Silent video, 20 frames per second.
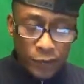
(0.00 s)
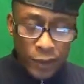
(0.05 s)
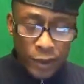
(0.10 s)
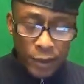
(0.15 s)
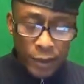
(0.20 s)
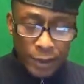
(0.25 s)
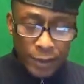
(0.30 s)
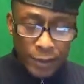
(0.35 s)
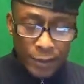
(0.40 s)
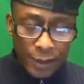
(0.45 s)

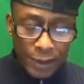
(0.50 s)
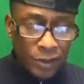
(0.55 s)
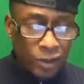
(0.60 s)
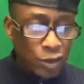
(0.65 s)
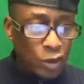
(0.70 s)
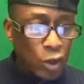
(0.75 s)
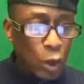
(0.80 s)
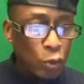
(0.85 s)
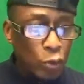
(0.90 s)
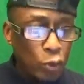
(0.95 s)
things that I
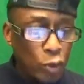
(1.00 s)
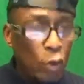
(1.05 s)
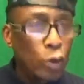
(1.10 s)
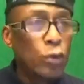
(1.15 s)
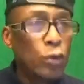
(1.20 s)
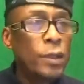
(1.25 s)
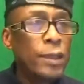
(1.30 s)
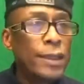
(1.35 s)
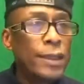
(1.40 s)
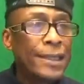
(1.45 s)
just don't
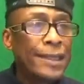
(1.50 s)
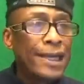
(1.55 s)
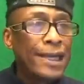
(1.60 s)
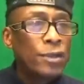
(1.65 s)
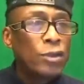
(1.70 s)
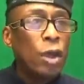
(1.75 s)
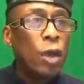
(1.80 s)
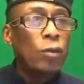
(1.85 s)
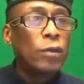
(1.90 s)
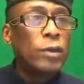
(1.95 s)
do.
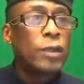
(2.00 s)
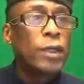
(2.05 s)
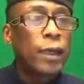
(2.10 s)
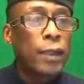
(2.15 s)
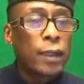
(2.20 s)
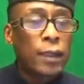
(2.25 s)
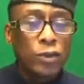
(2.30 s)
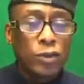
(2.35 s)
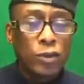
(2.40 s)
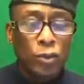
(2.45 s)
I don't get
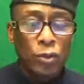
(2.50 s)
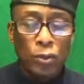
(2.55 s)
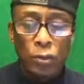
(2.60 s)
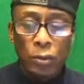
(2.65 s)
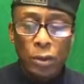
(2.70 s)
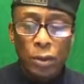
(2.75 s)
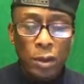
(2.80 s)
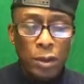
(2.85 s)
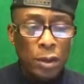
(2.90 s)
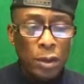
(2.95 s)

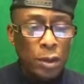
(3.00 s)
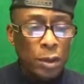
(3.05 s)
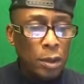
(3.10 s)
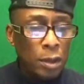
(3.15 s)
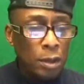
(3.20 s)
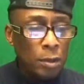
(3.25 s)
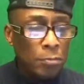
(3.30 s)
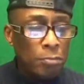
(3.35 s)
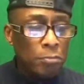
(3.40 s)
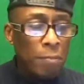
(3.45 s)
into
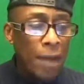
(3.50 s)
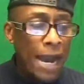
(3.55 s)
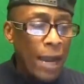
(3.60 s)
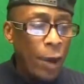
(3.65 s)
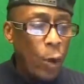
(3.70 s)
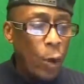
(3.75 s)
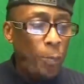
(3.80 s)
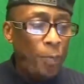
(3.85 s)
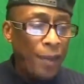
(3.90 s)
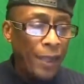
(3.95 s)
my
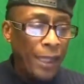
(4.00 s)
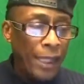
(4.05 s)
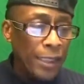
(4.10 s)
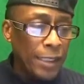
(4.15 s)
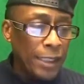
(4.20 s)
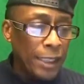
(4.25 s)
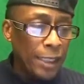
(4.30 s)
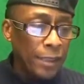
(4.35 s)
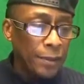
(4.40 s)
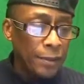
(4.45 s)

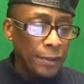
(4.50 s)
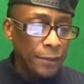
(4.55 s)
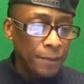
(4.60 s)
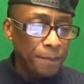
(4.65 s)
opinion.